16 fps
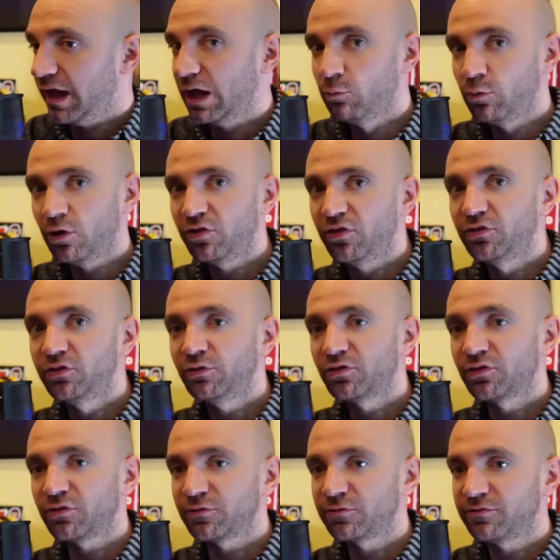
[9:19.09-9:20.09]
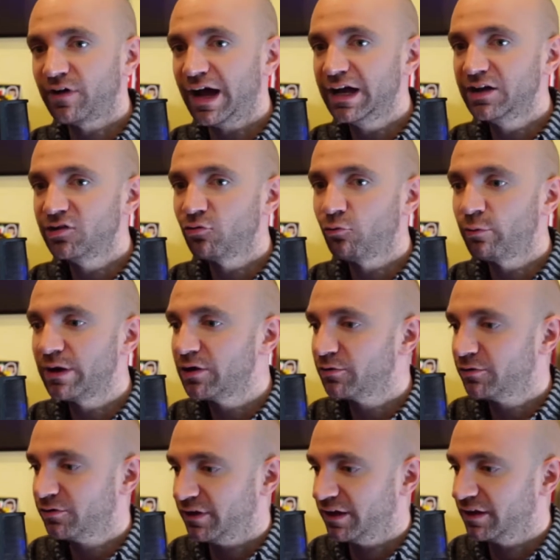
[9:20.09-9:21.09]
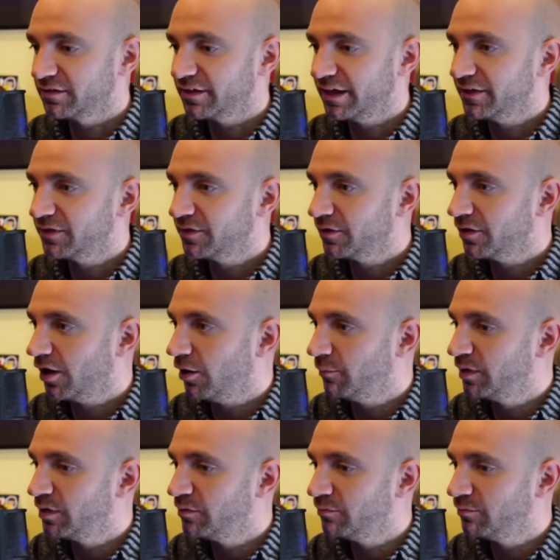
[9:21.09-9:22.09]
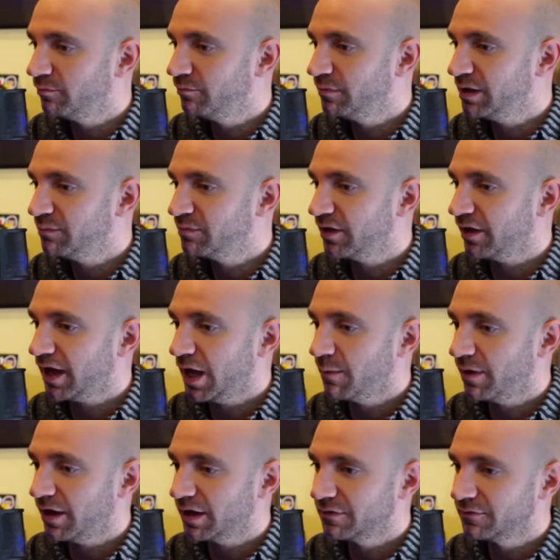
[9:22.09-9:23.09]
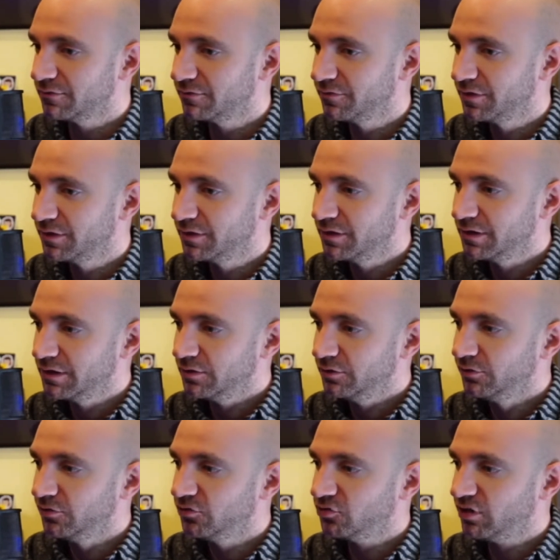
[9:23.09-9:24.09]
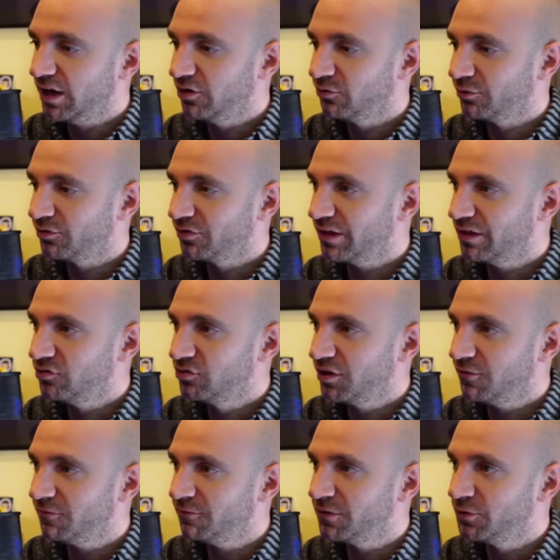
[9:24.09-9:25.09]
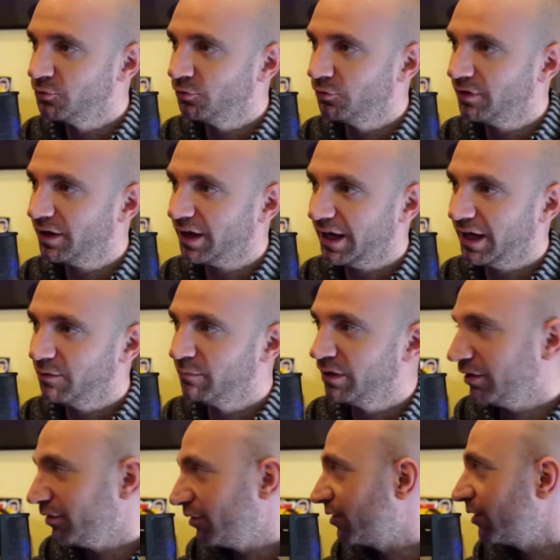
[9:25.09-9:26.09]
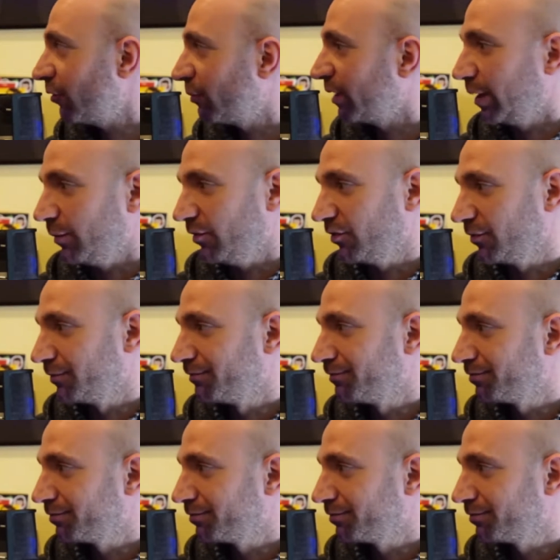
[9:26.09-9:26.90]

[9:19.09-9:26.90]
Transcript: And what they'll do is they'll find weird things. Like the common meme that came out of Loose Change was that jet fuel can't melt steel beams.